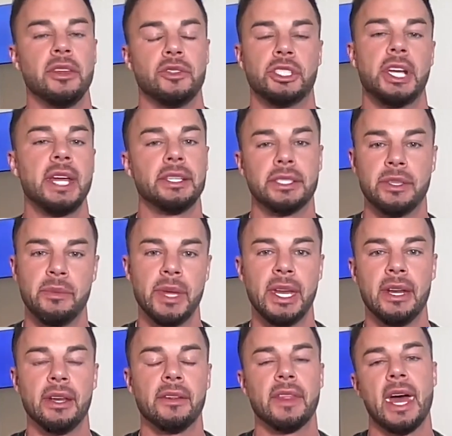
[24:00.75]
You changed the
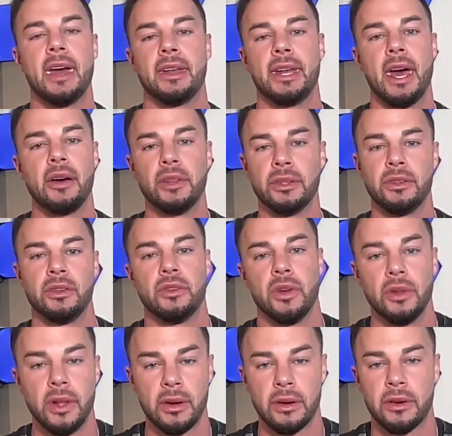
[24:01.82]
meaning of that. Now you
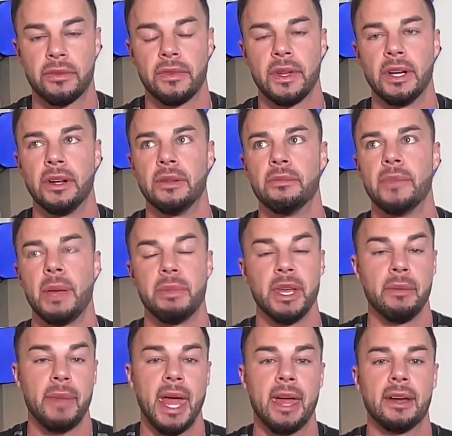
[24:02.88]
no longer feel maybe
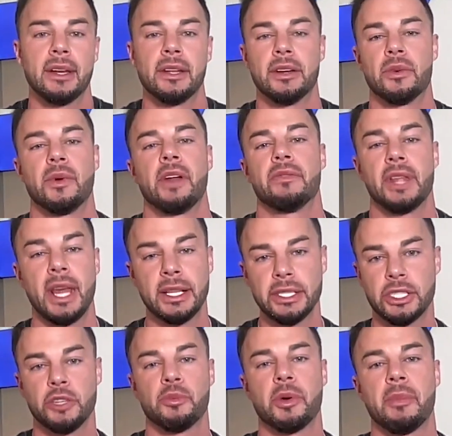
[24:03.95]
abandoned or whatever.
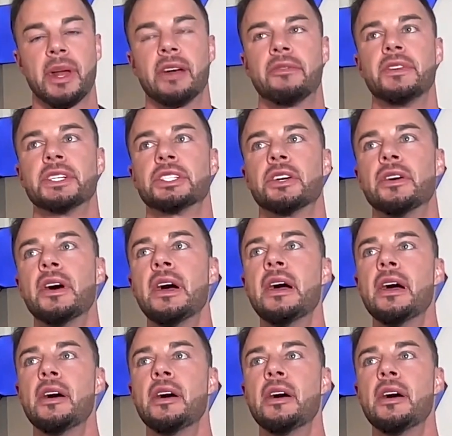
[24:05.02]
That's super beneficial.